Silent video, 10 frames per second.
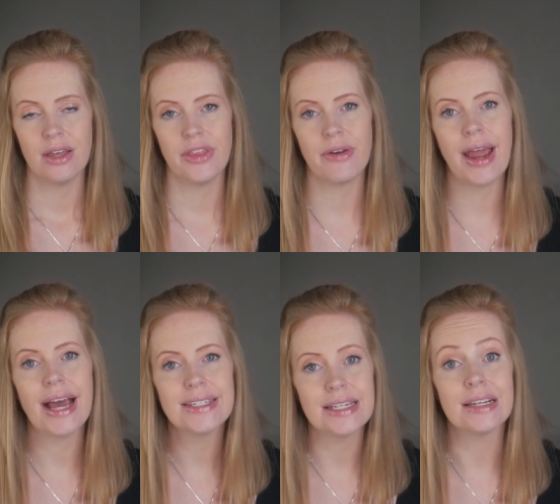There
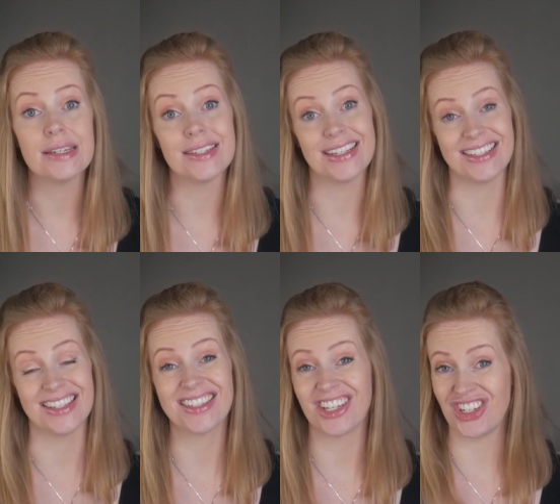are deadly
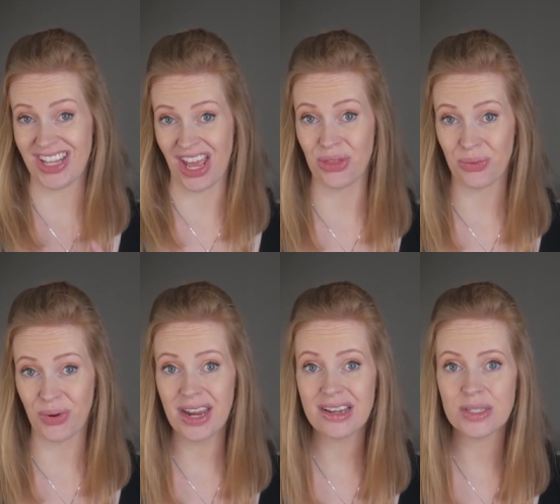diseases such as
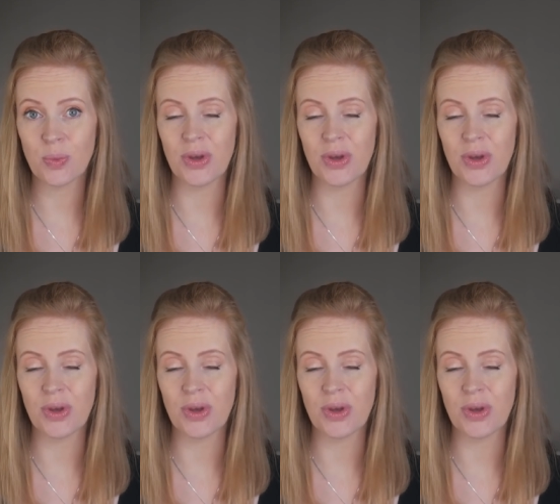anthrax